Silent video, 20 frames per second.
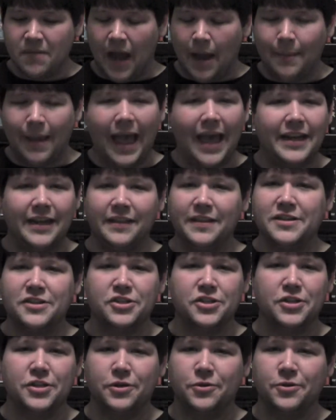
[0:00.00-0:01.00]
I'm adding
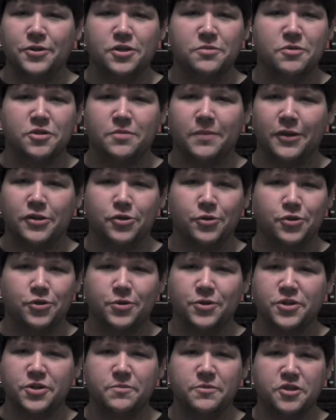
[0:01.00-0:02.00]
this to the Christmas
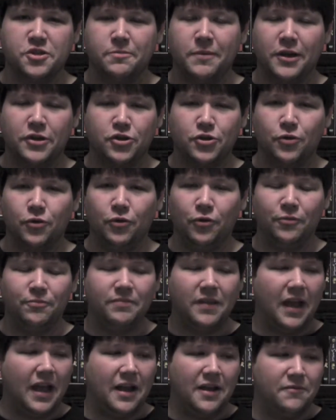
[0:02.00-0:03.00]

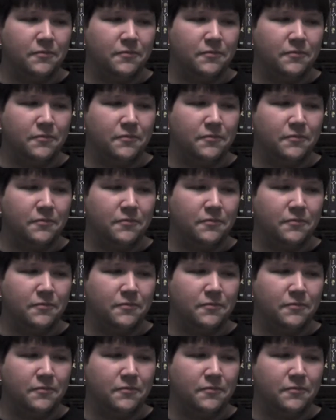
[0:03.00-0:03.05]
special.